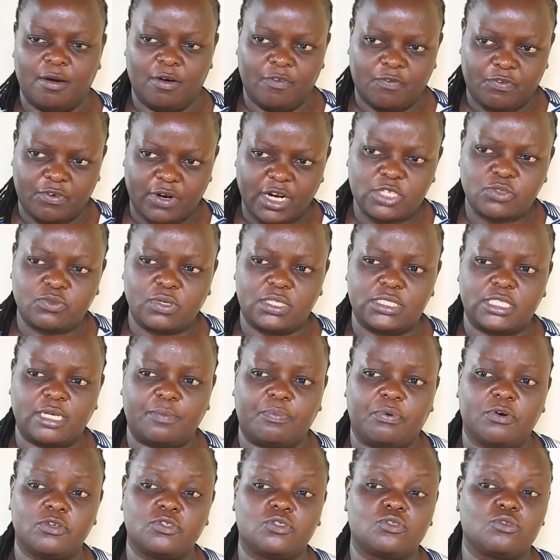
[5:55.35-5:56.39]
For us, we're
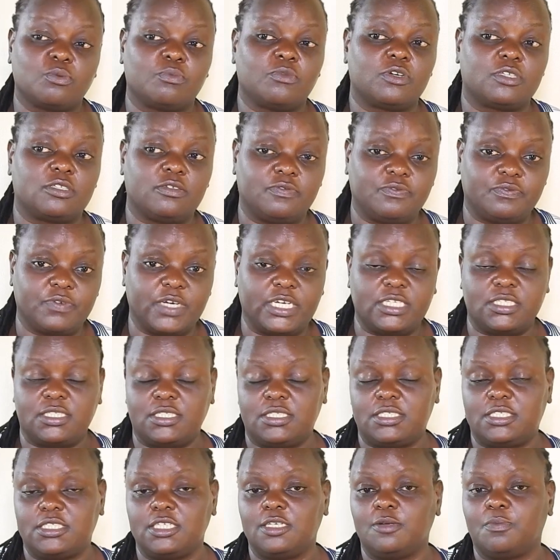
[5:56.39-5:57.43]
supposed to
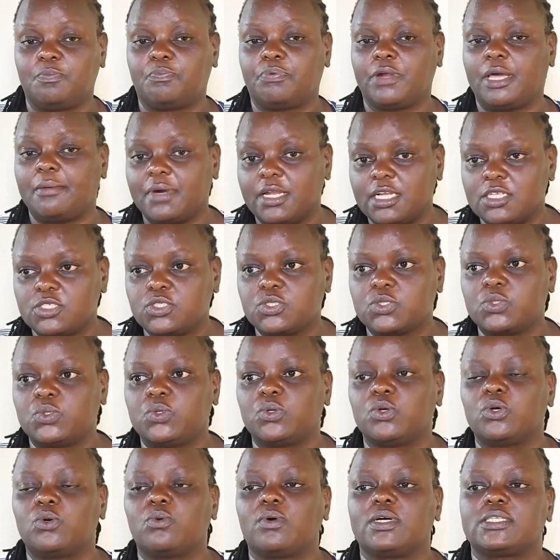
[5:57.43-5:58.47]
motivate. In primary
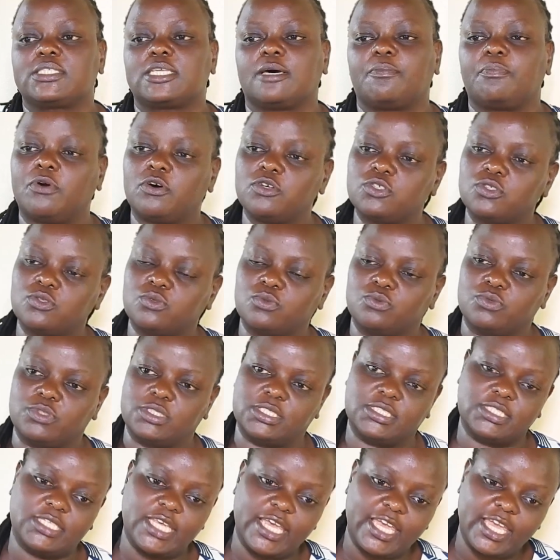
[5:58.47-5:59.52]
school, we're supposed to
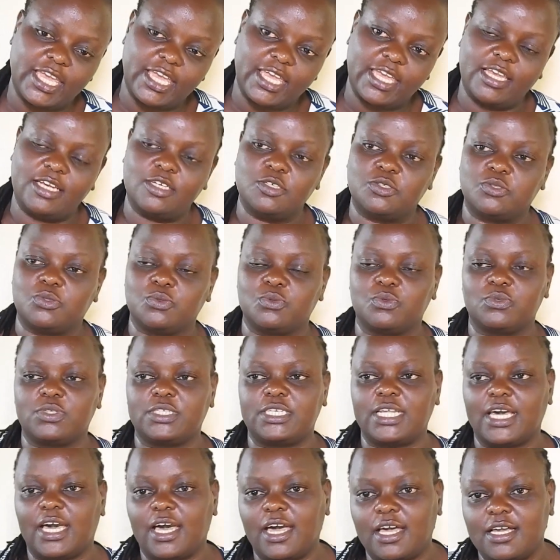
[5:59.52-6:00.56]
sing, to
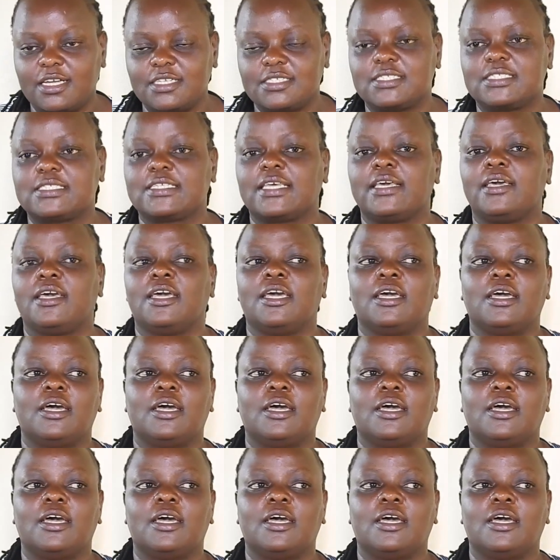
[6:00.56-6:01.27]
dance,